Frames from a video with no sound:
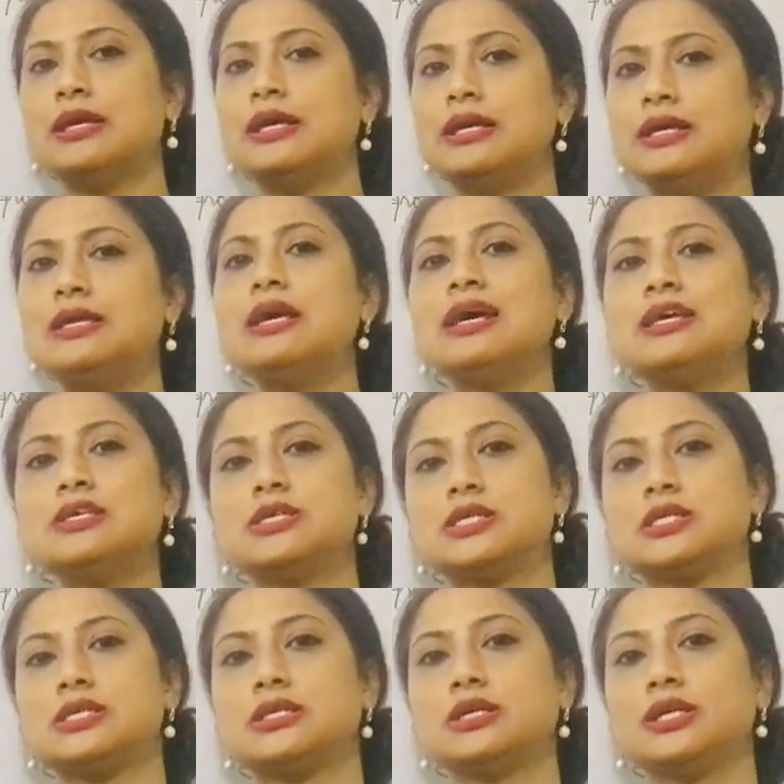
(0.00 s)
He
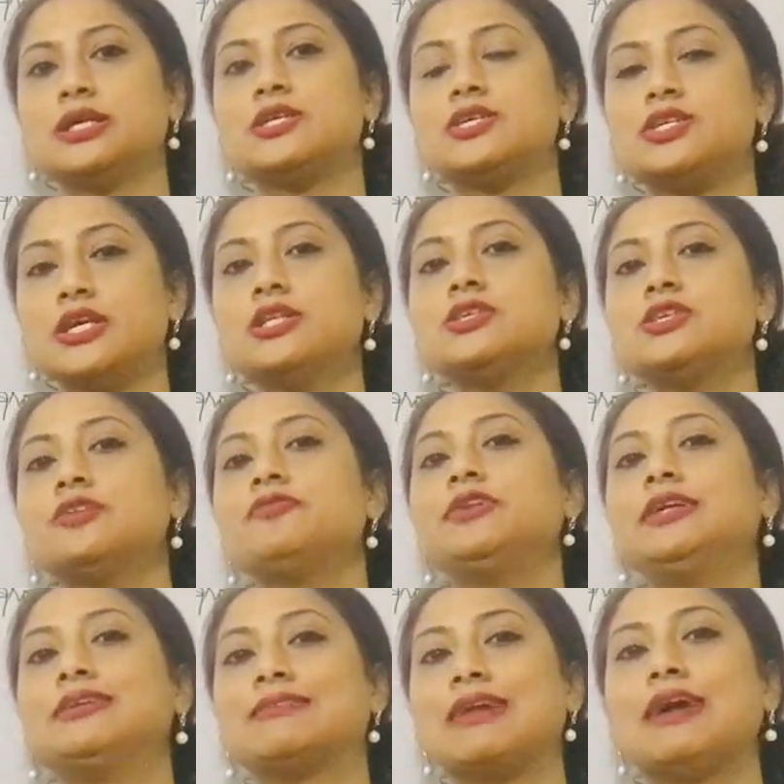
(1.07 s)
has
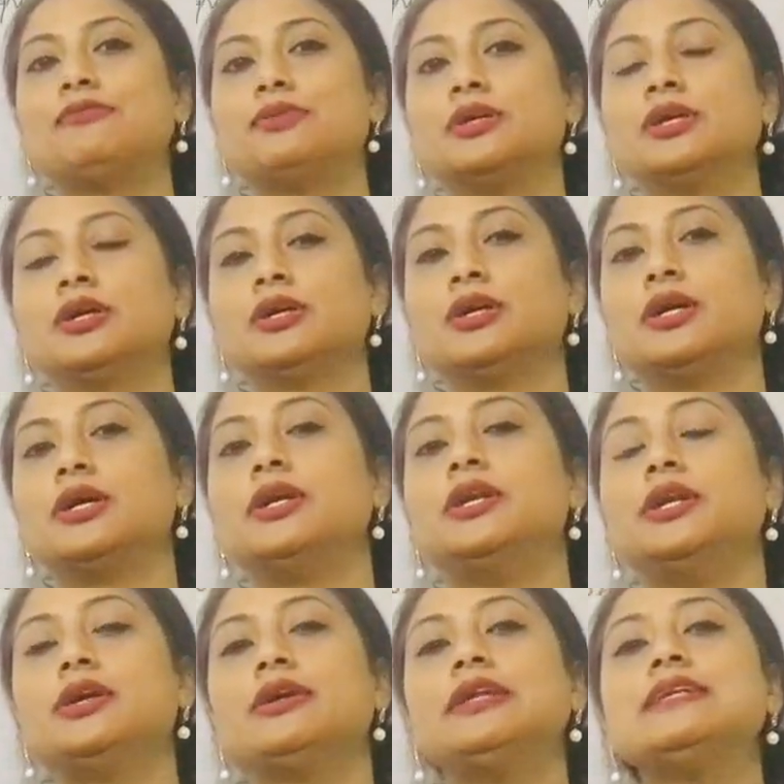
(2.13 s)
extensively traveled
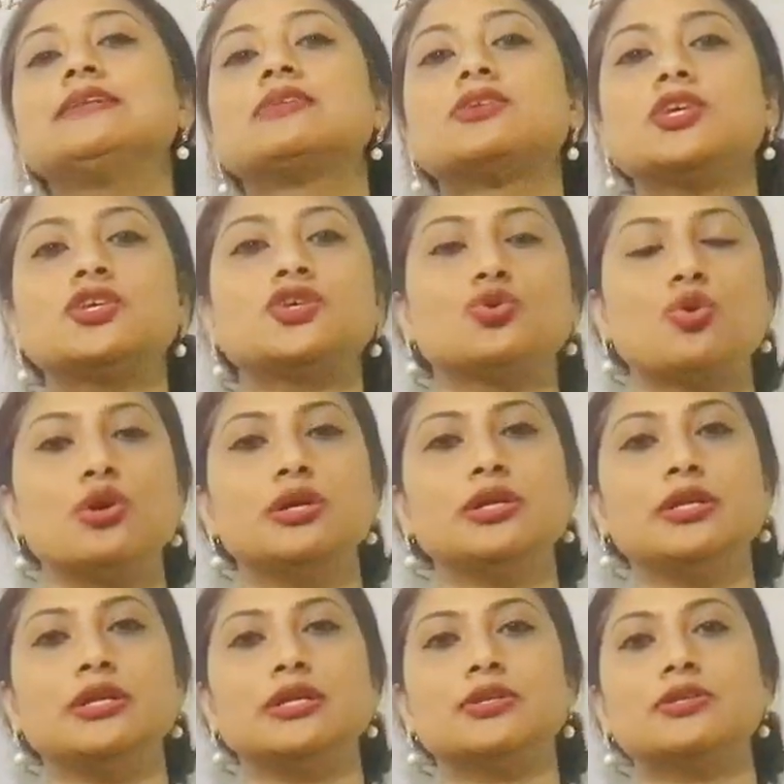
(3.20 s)
nearly 6
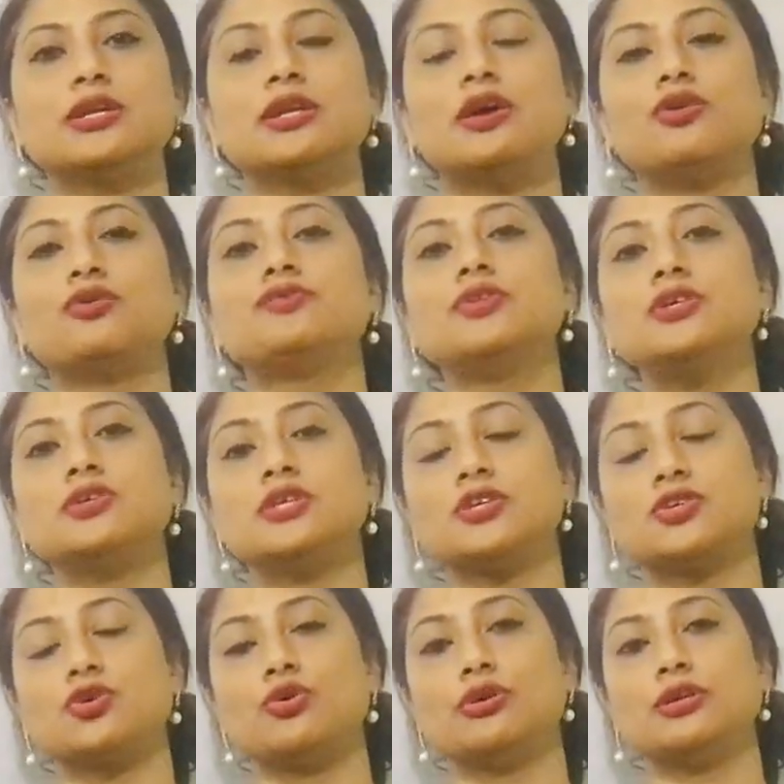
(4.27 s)
continents, and out of these
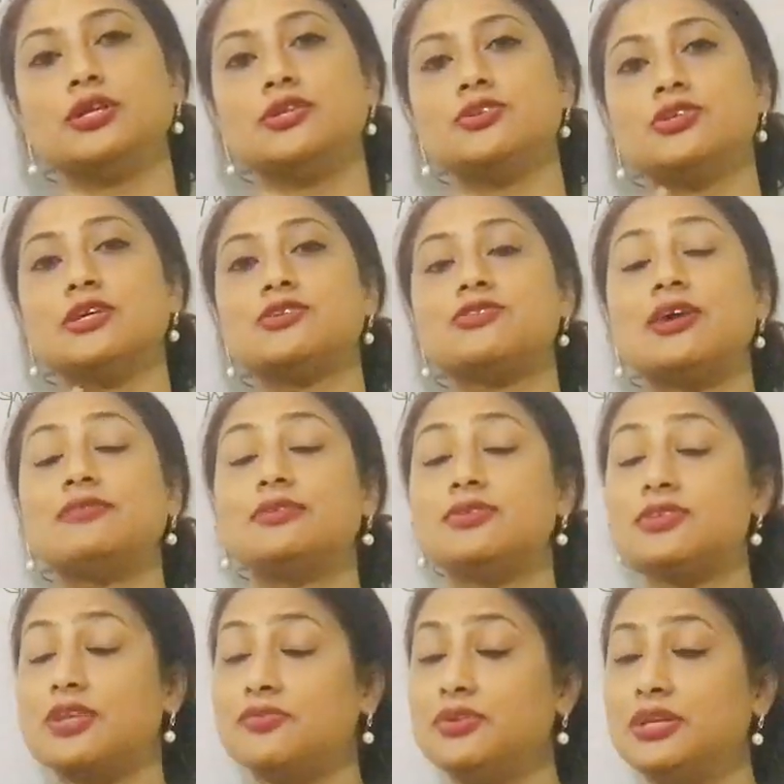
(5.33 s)
6 continents he has traveled
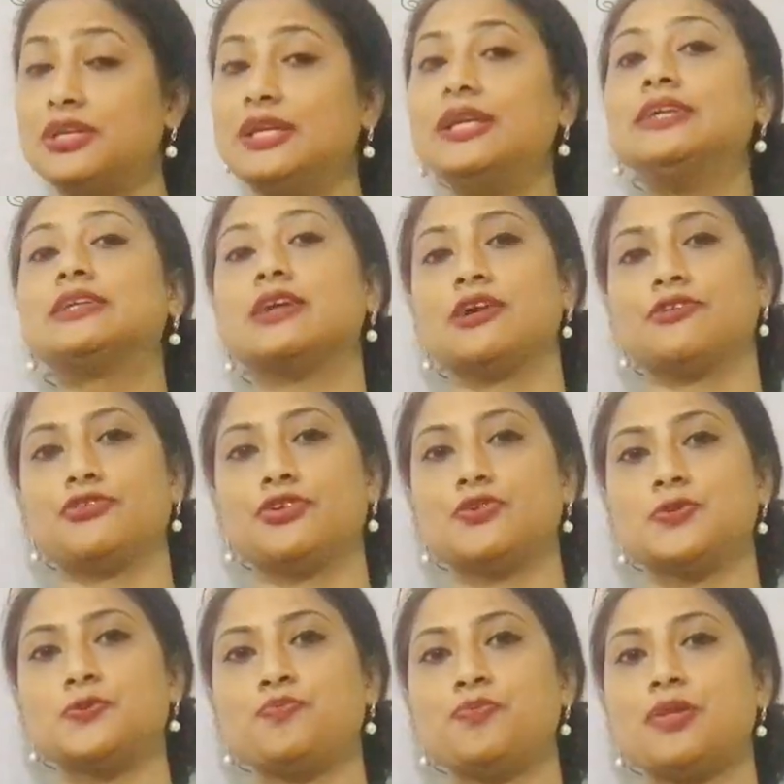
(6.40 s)
78
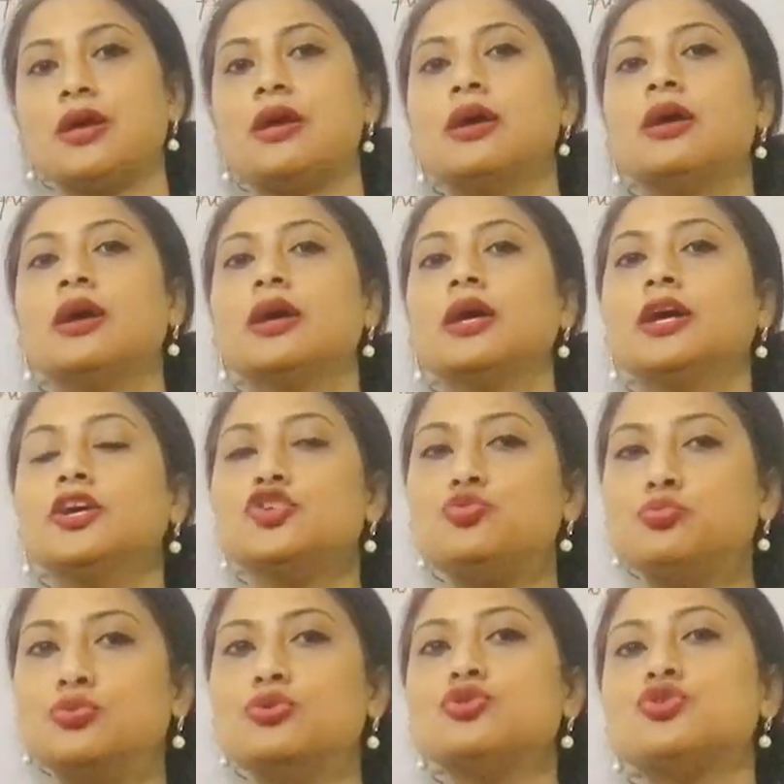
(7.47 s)
countries. His
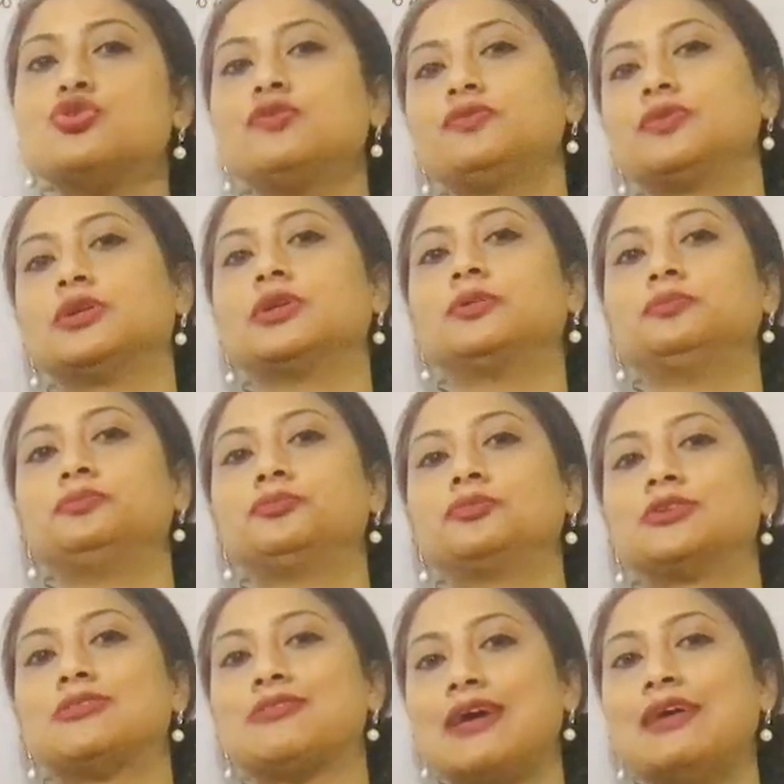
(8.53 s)
most of the
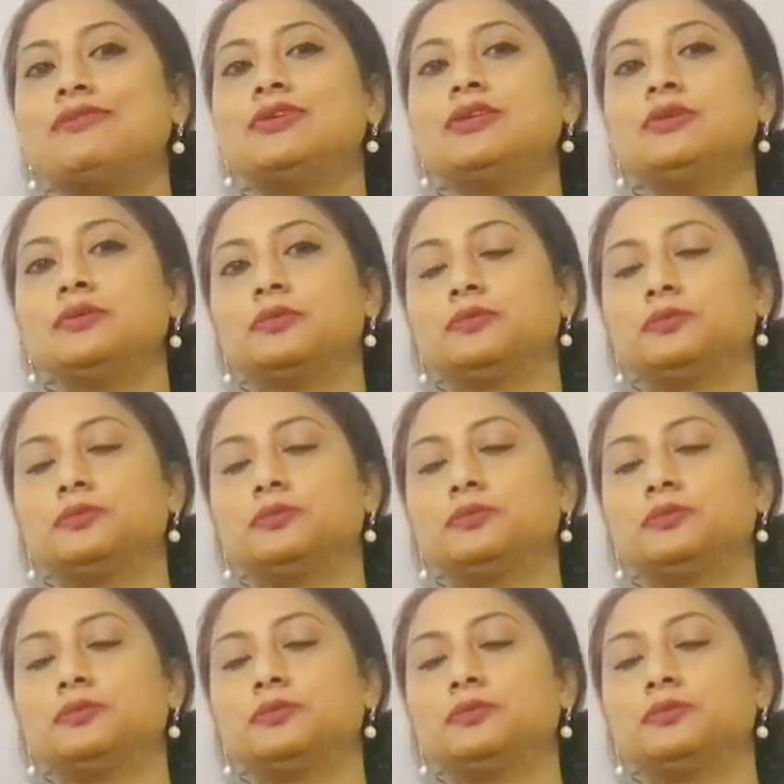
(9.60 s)
traveling